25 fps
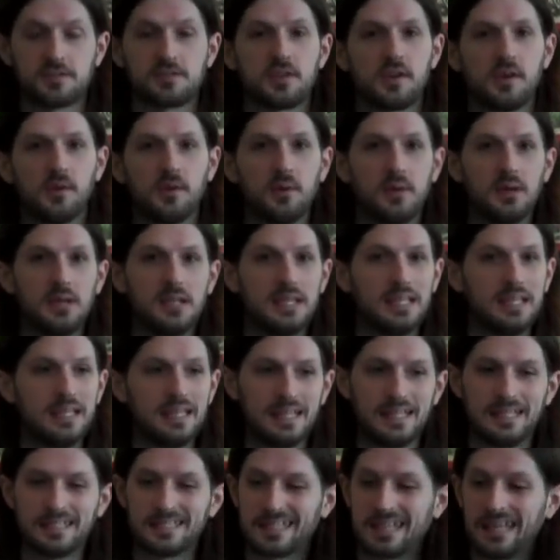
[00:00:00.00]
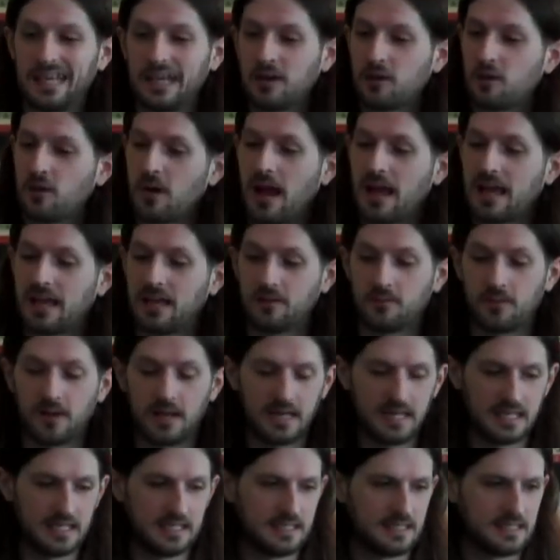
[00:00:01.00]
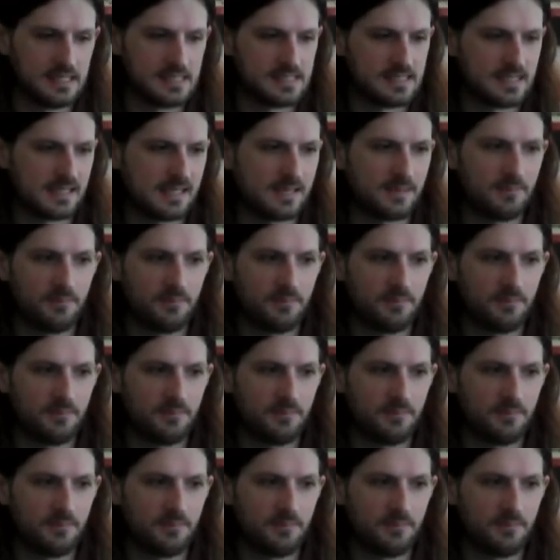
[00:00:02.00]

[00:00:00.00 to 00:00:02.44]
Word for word: So let's get cracking right into this thing.